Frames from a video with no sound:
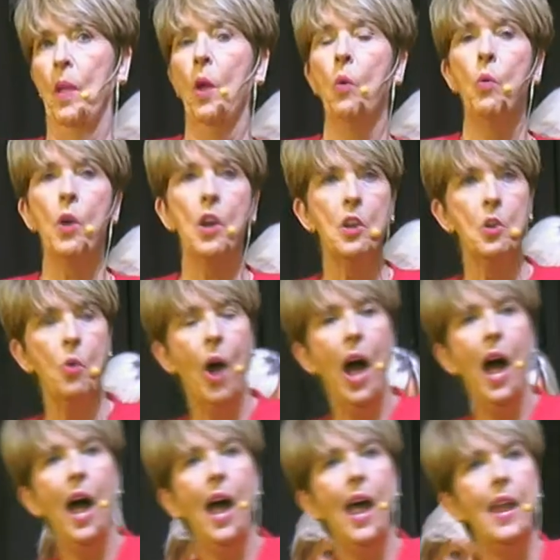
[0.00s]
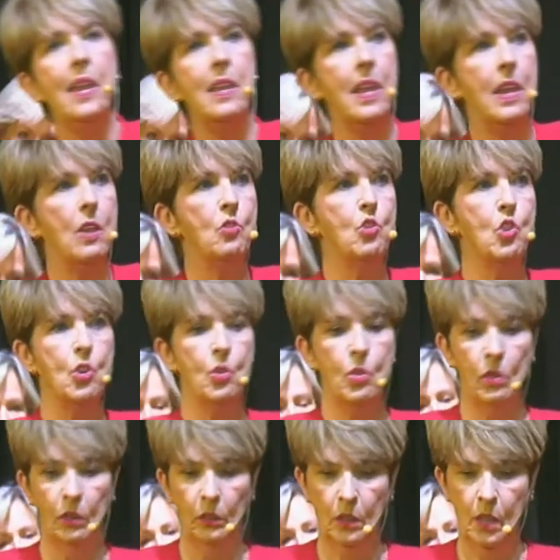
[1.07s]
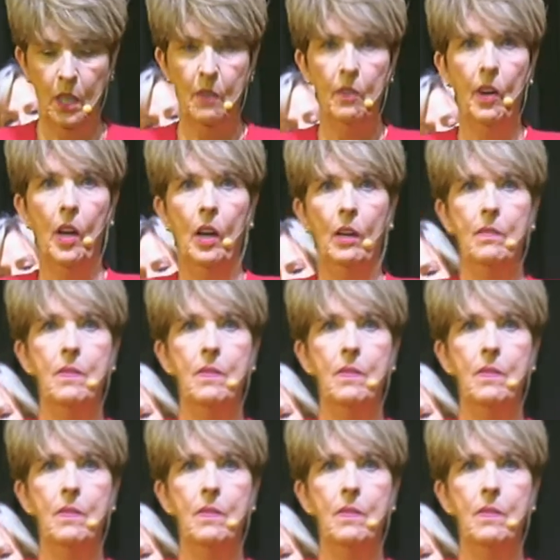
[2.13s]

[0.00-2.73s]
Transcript: Where do I need to evolve?